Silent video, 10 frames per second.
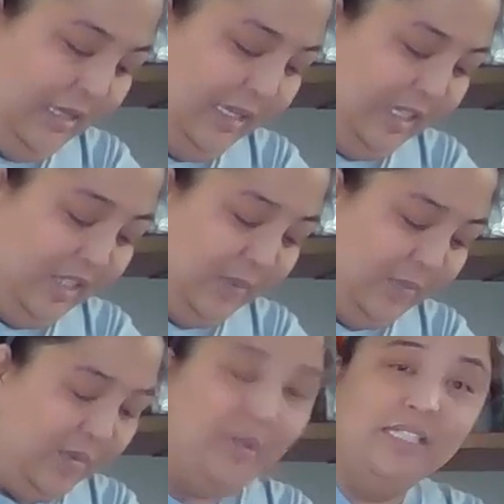like the
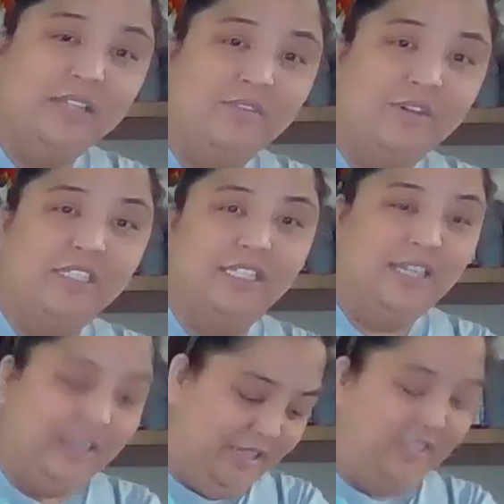cheaper ones,
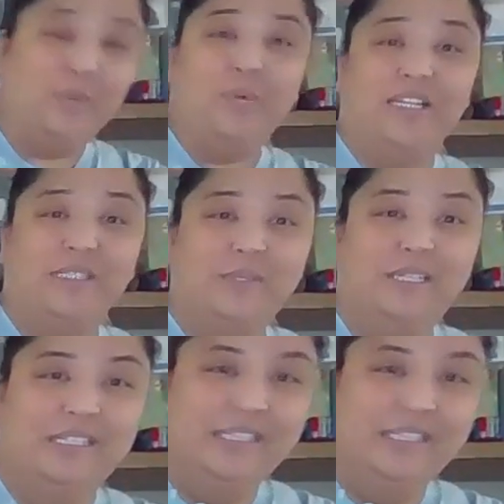unfortunately, it doesn't work as well.